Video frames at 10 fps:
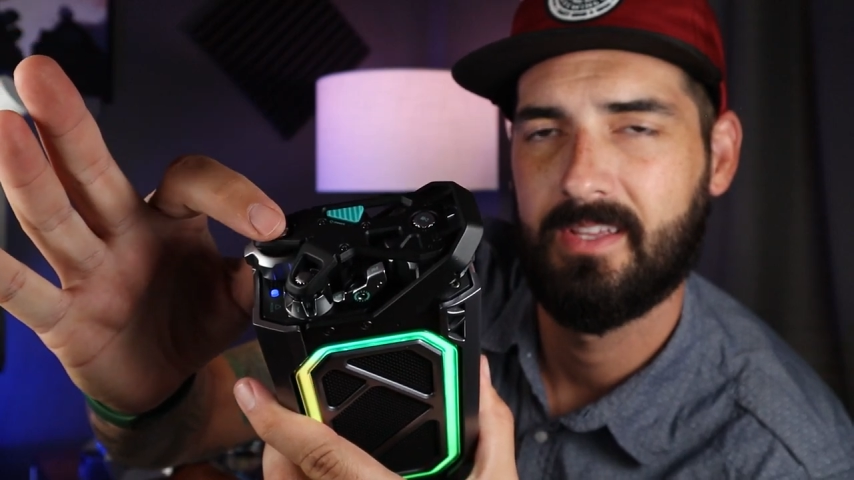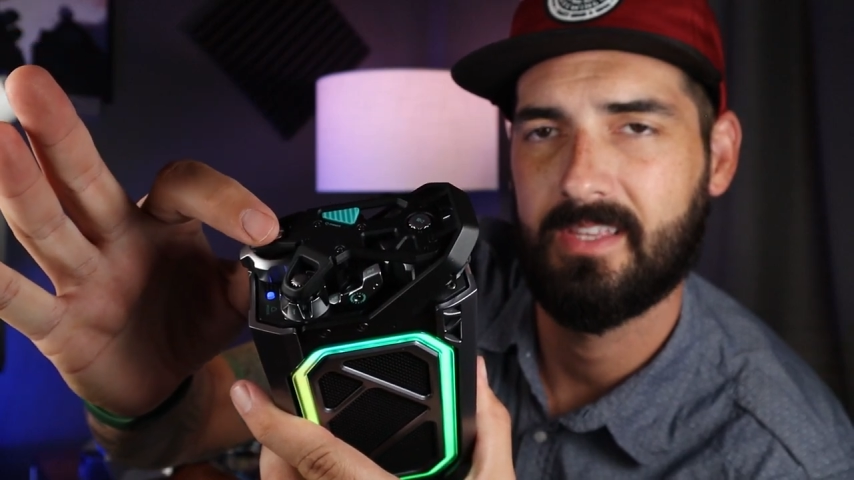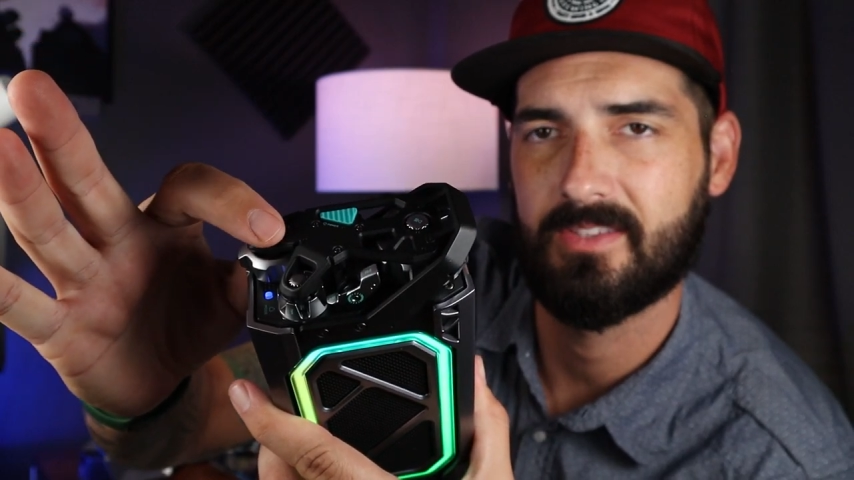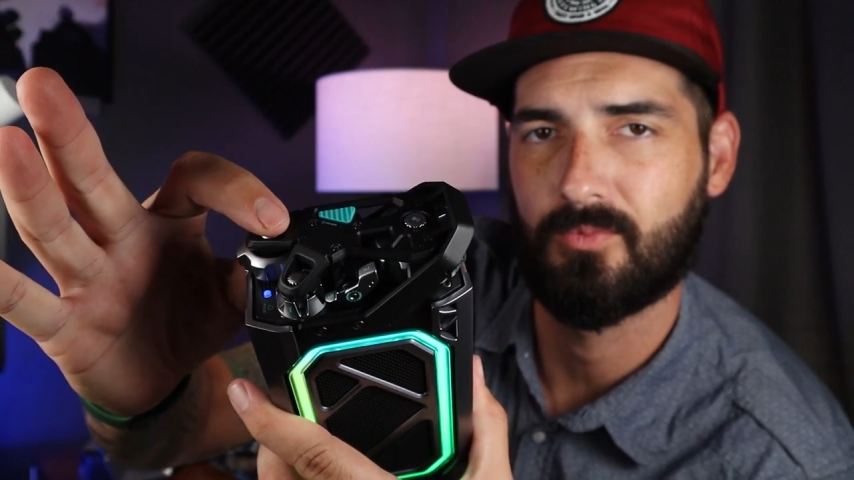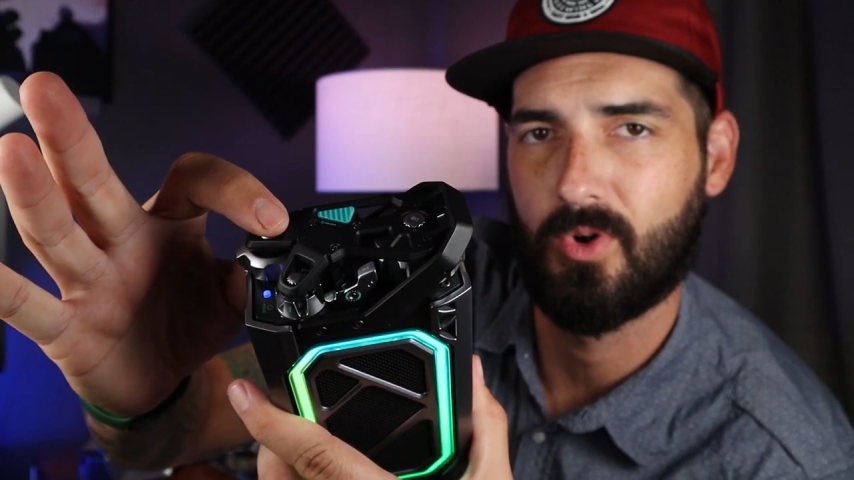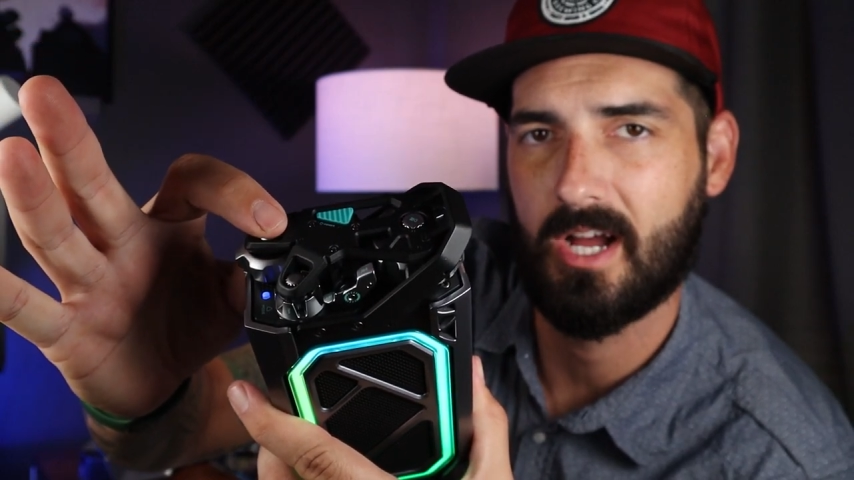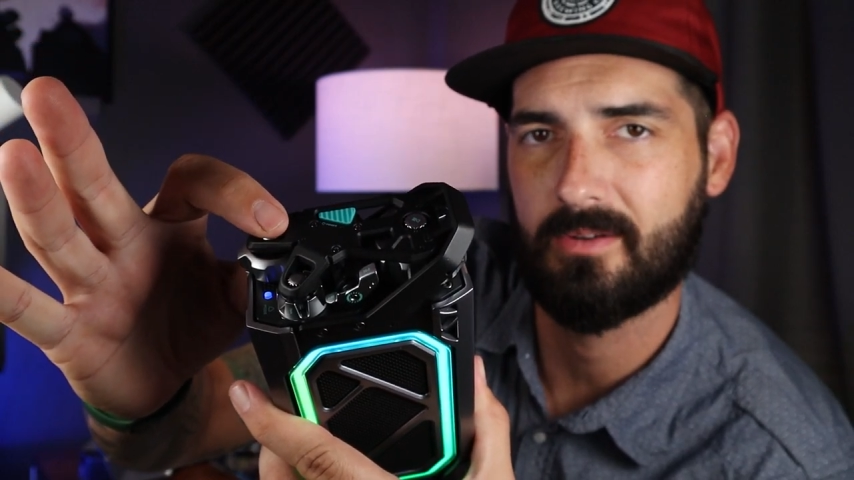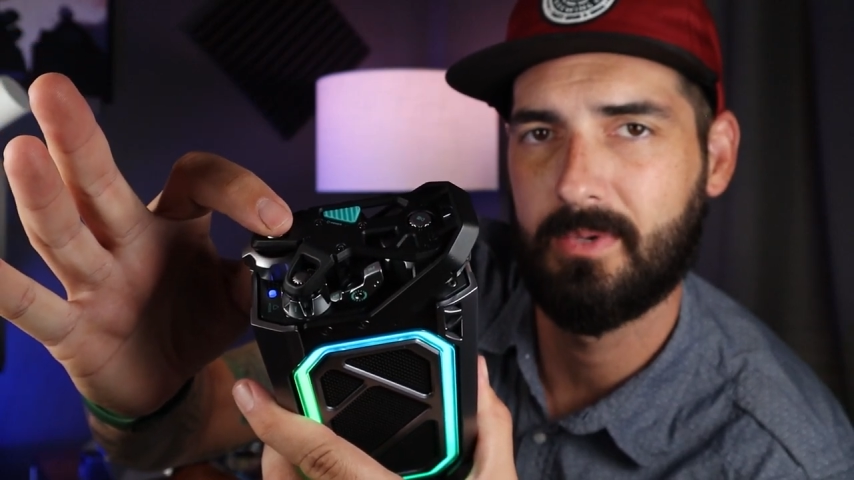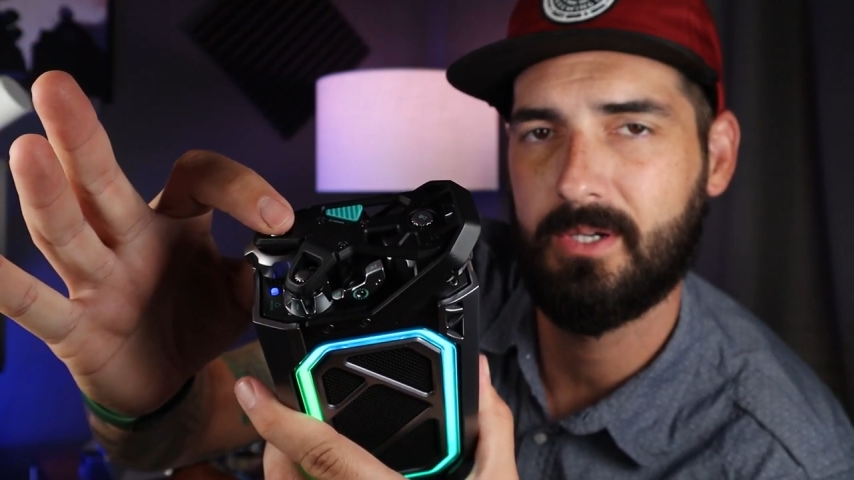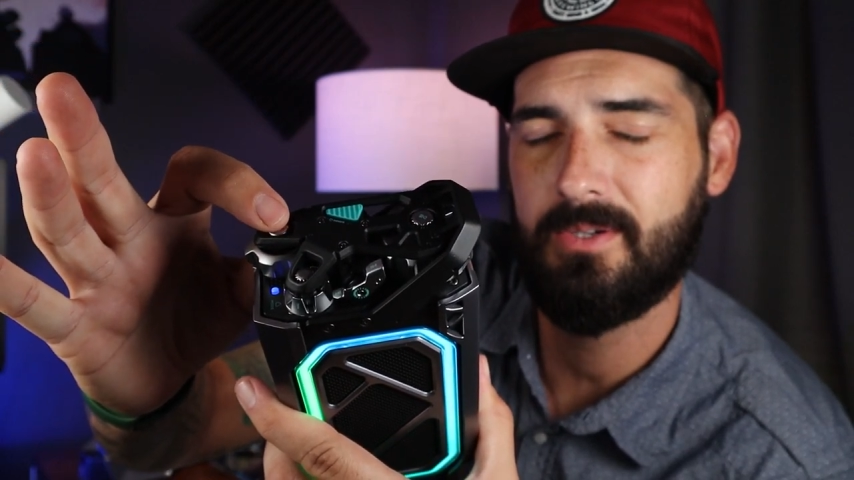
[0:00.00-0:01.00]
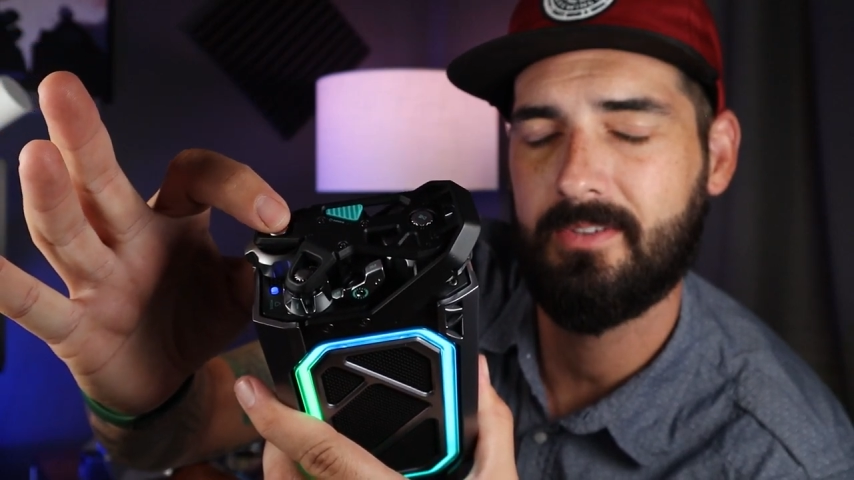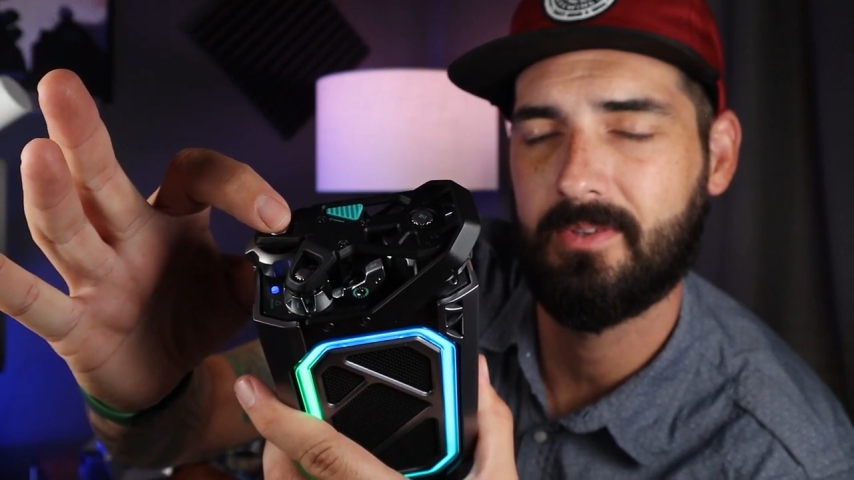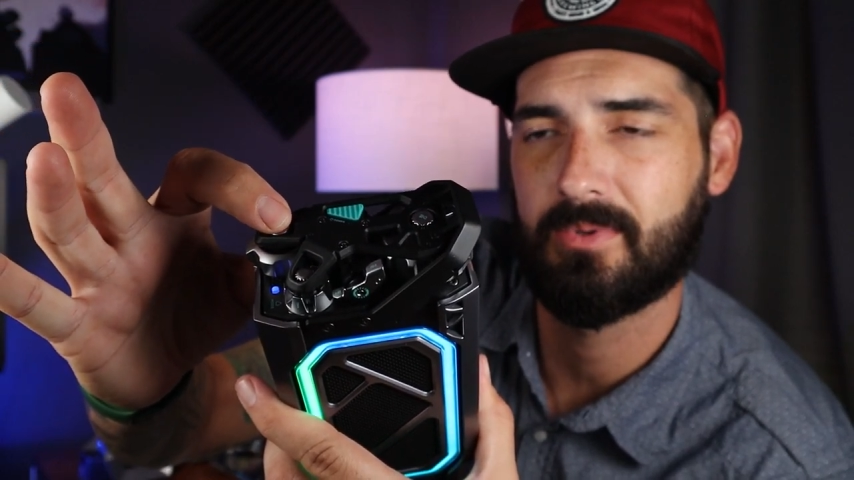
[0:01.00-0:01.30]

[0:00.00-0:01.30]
That's rock mode. If you